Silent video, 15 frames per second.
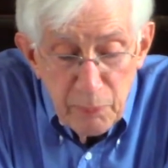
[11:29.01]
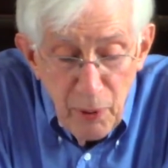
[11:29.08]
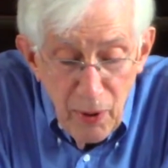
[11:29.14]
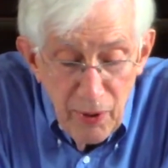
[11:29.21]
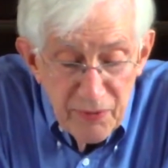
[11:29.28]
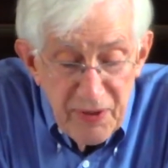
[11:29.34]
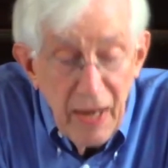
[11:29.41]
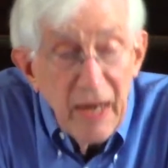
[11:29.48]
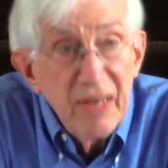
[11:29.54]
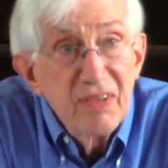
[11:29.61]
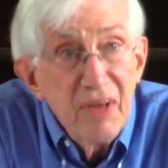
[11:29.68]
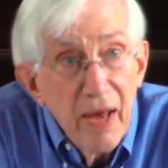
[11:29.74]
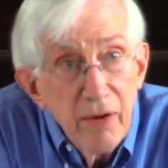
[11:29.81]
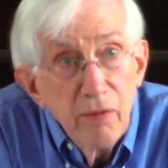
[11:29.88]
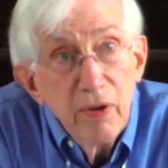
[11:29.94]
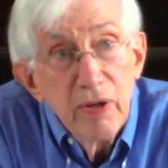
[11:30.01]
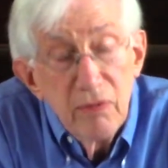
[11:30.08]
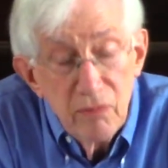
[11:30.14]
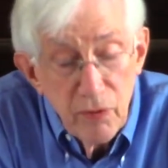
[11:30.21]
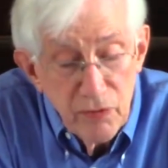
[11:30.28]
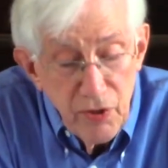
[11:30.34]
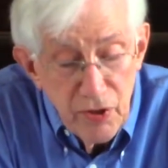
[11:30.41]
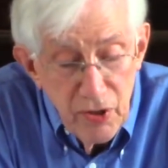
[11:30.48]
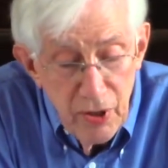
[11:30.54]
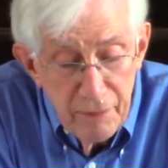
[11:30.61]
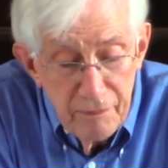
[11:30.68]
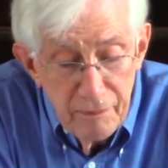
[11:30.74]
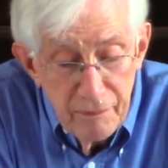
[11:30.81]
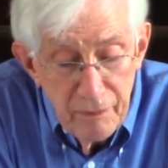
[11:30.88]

Paul's, Alexandria in Virginia,